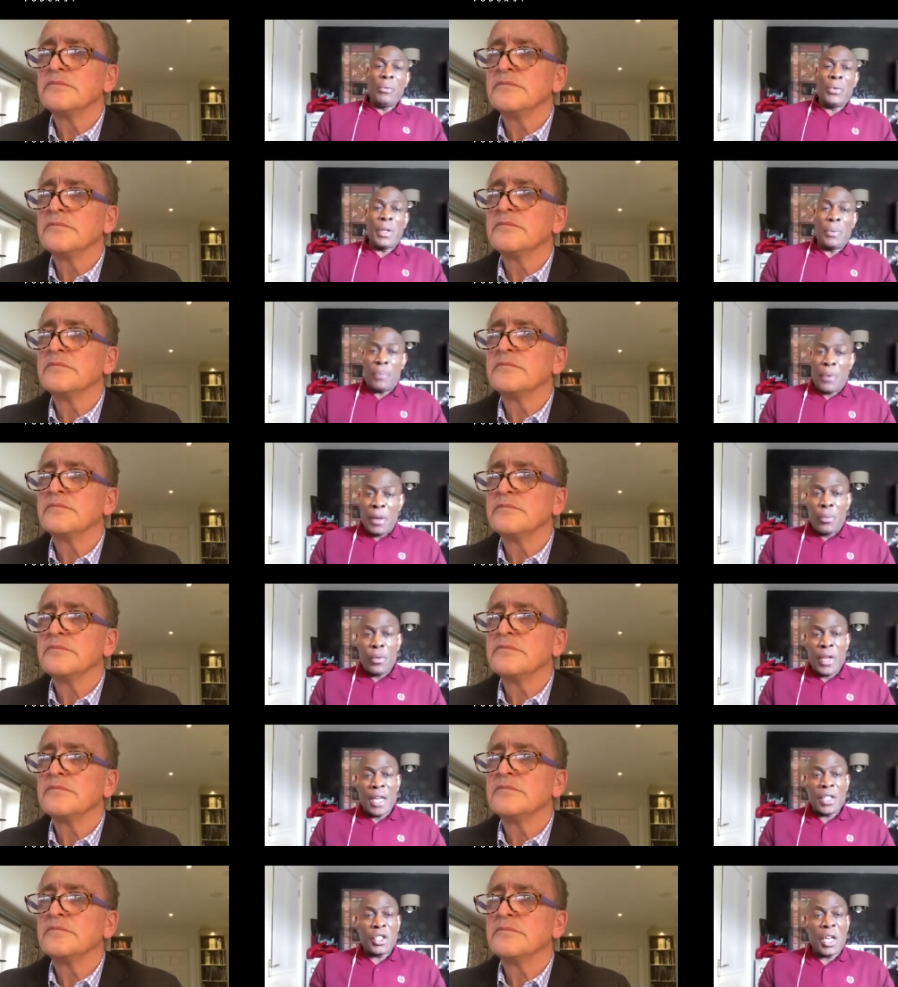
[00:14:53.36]
Speaker 1: with the people
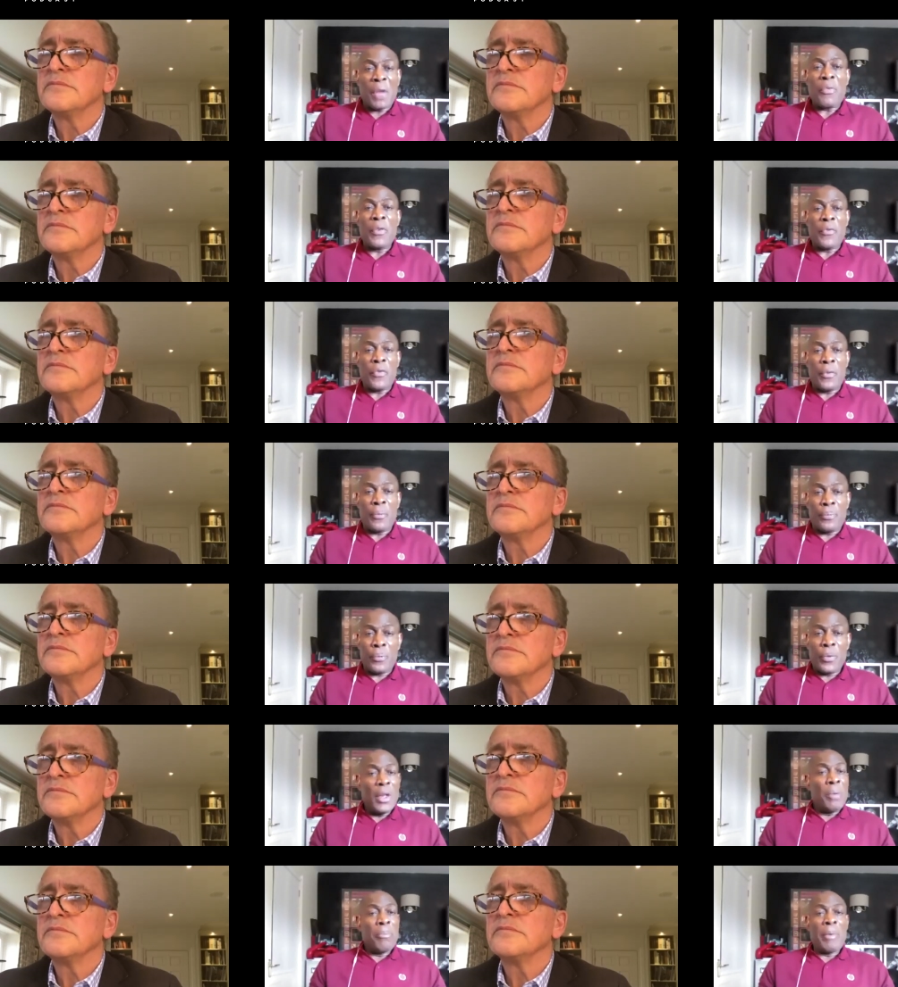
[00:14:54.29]
that are suffering from
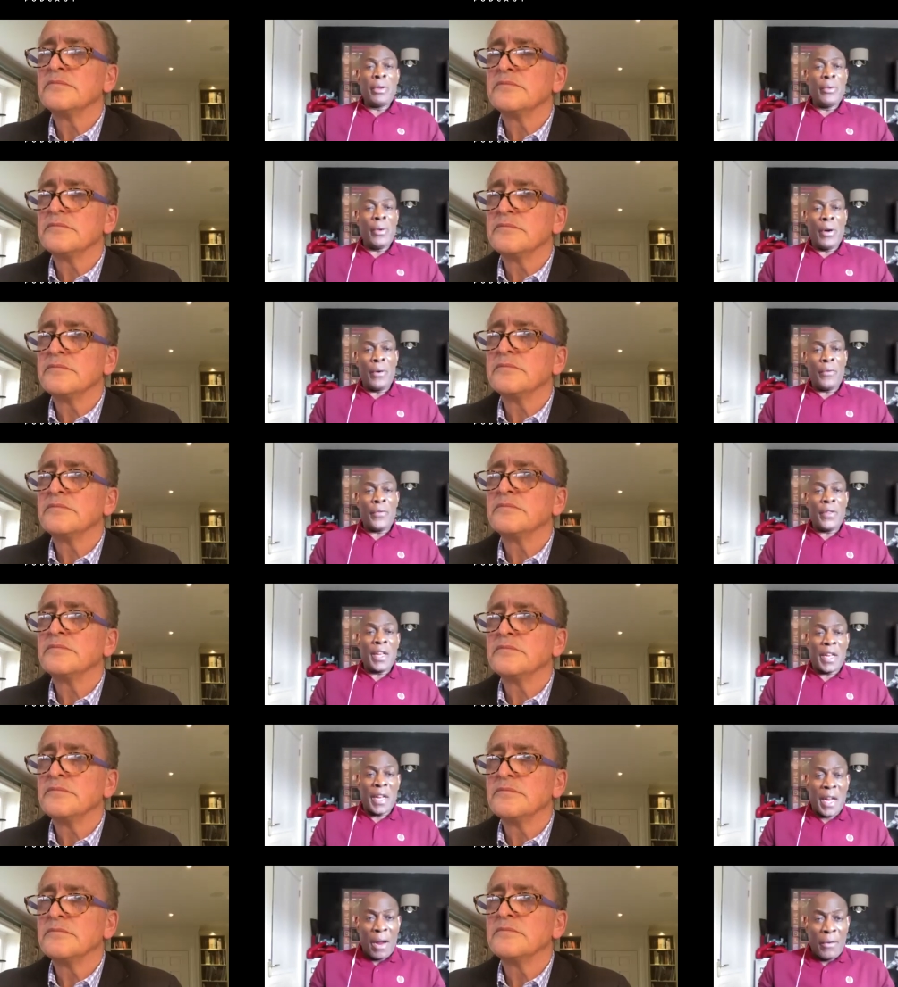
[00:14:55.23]
mental health. They
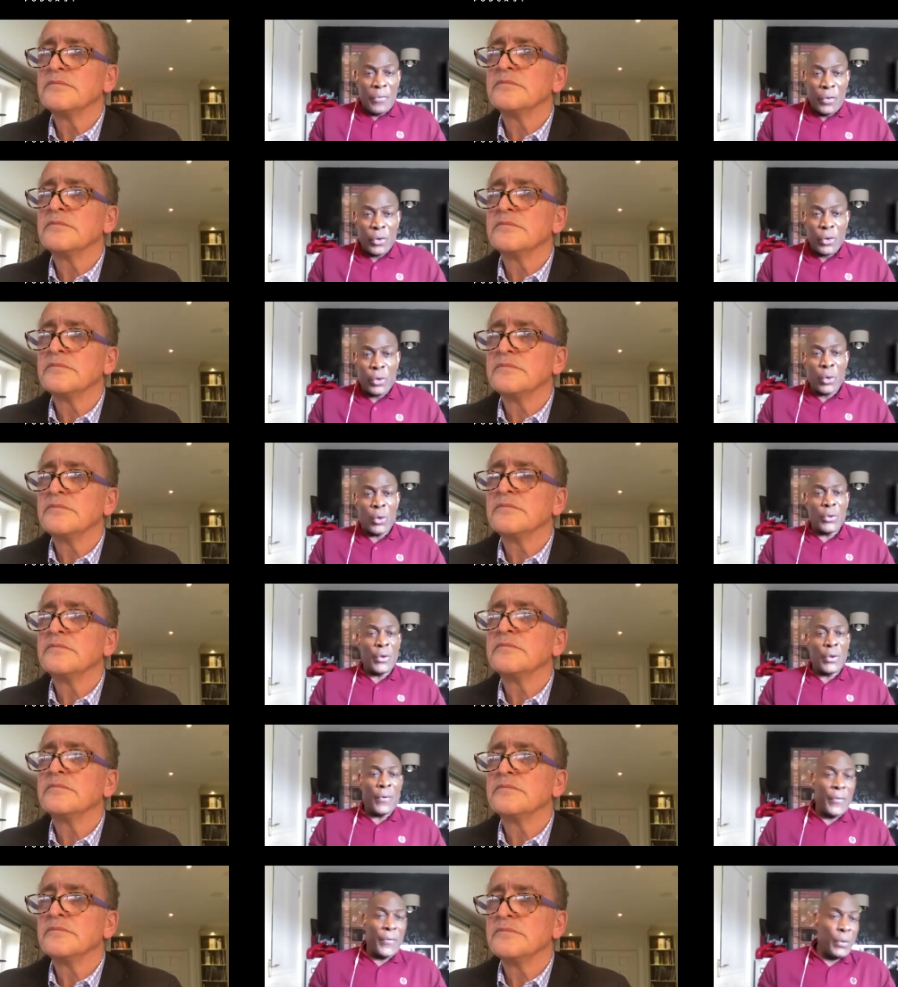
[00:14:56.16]
can come through the door and
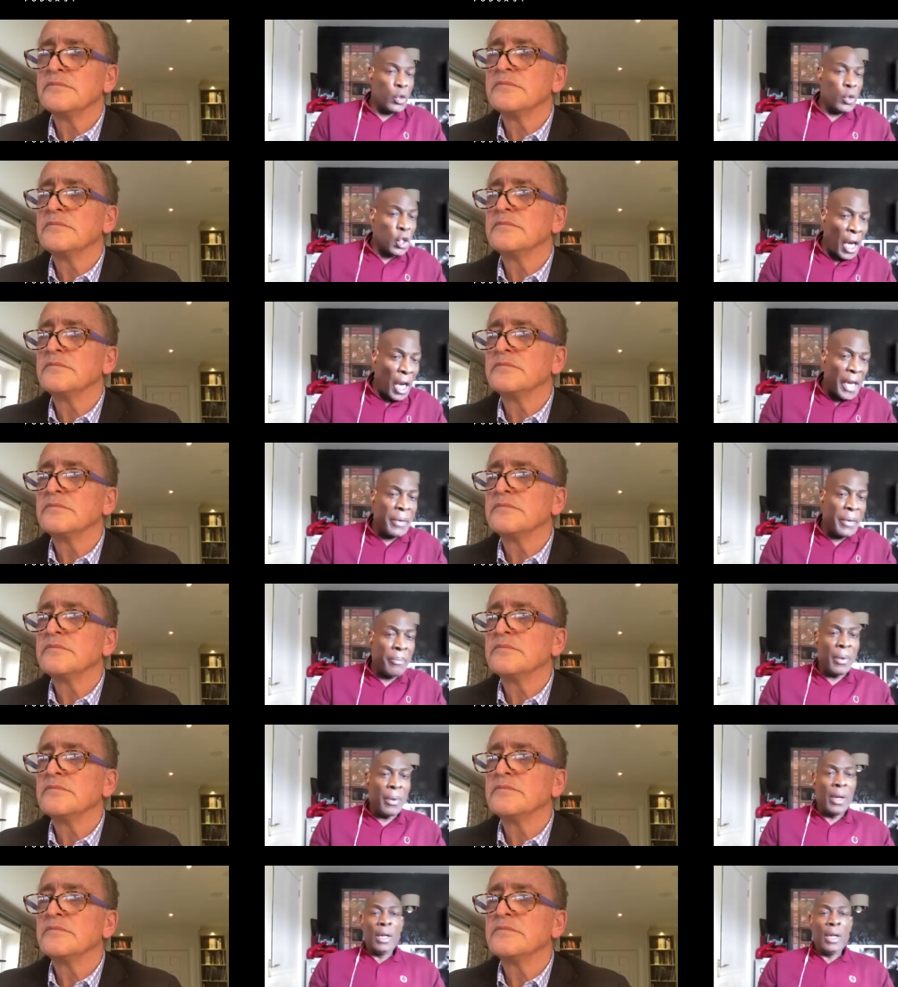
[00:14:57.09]
not feel shame
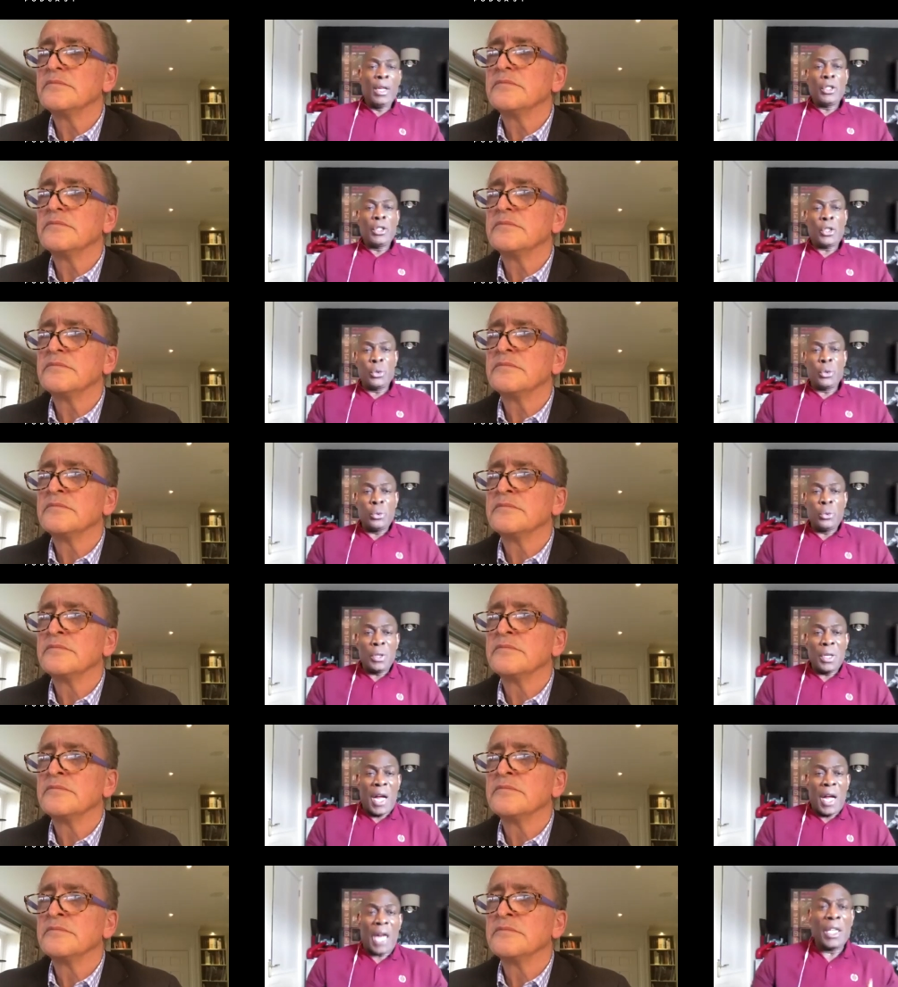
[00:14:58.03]
to
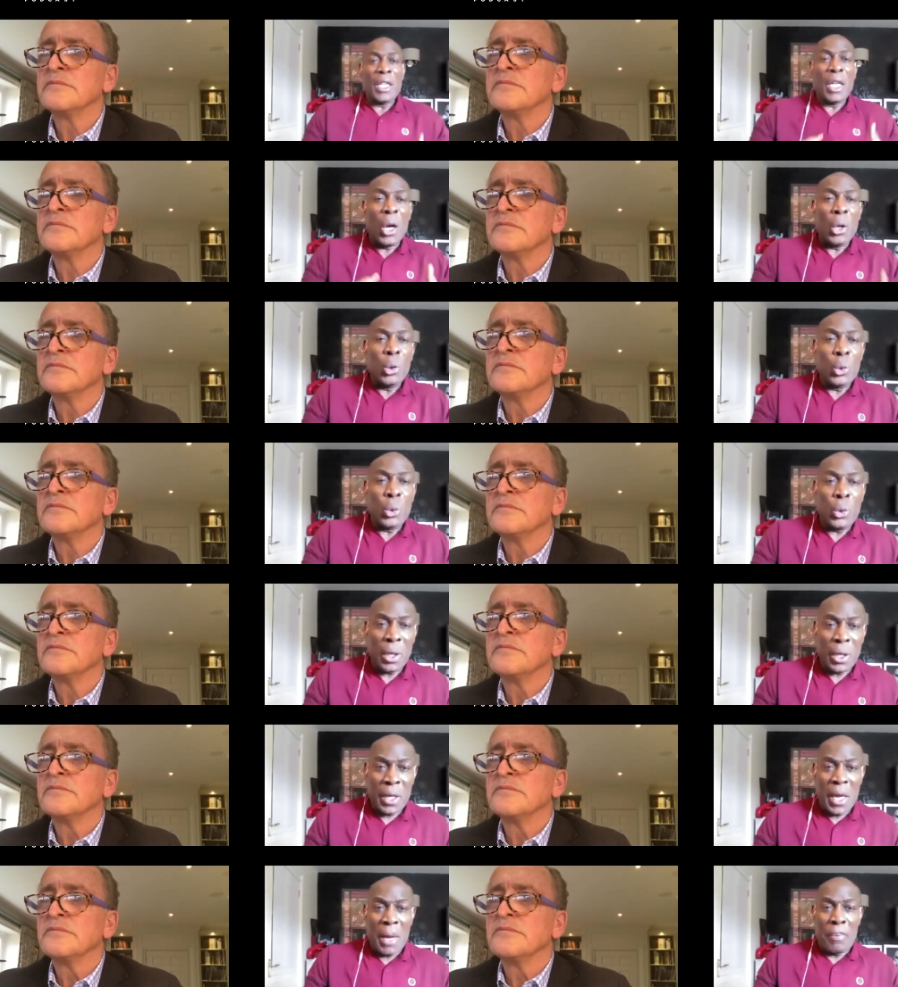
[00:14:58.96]
unload
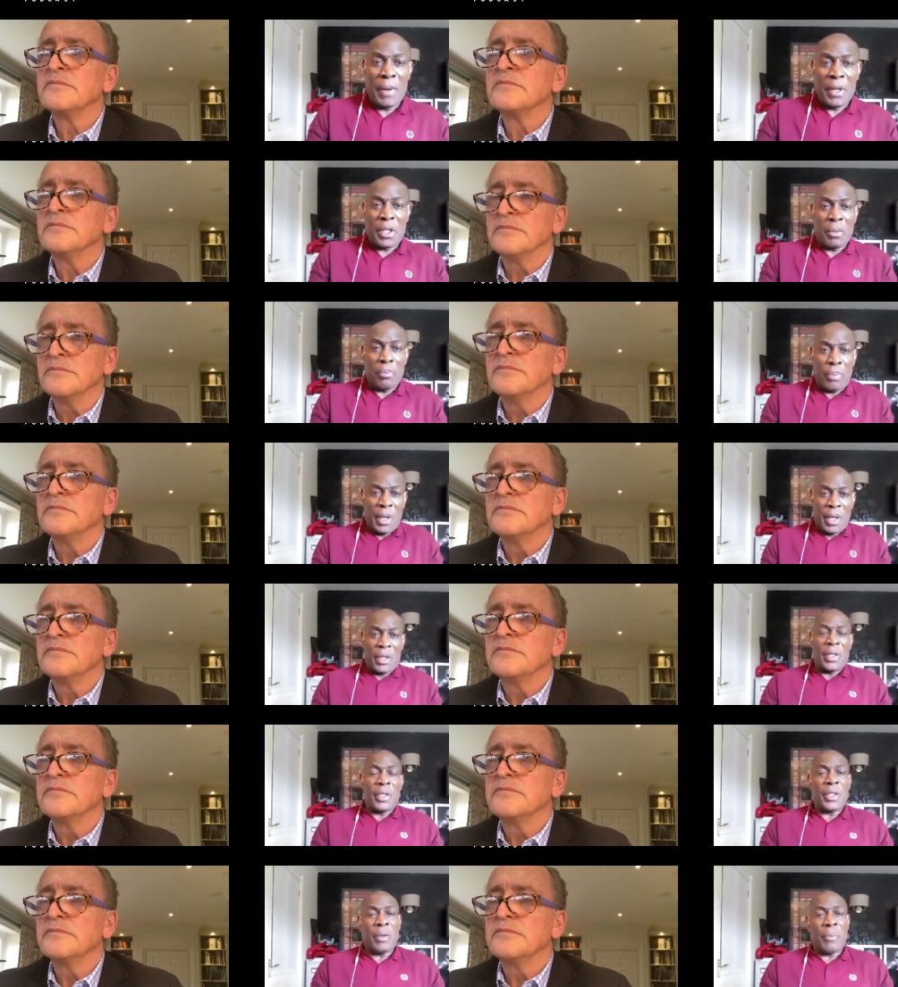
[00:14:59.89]
their bits and
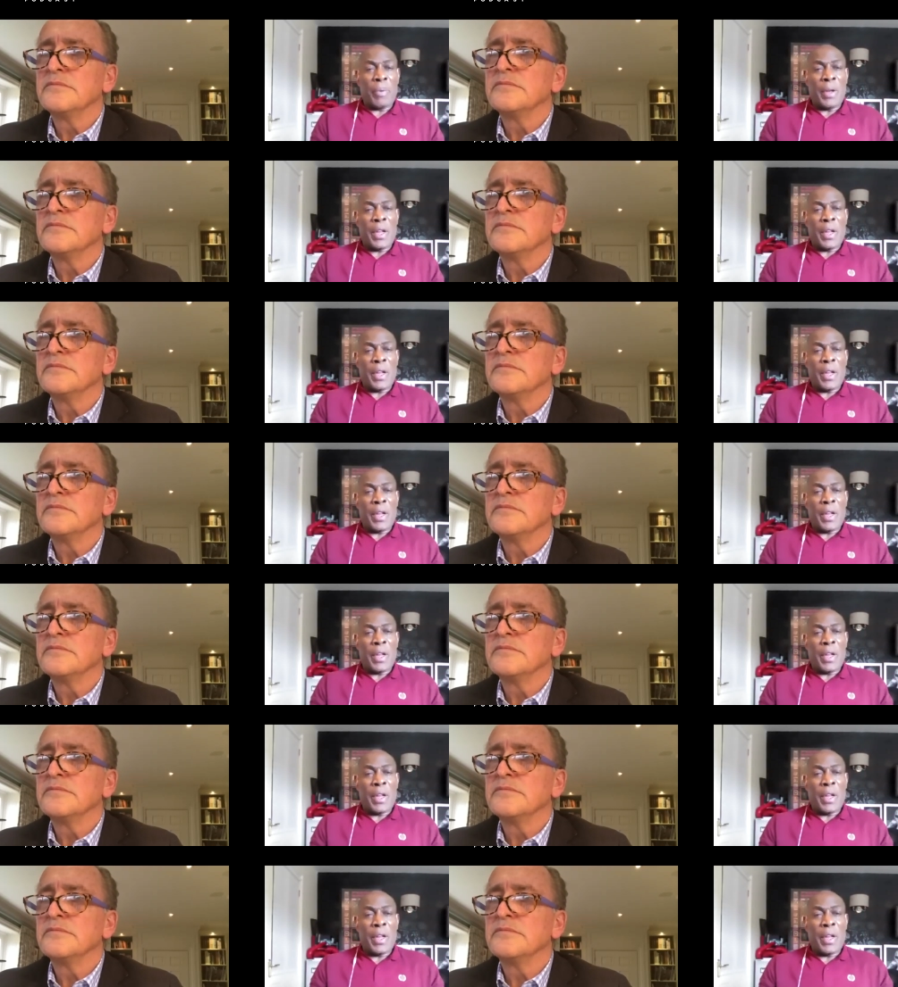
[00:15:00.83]
pieces. It'd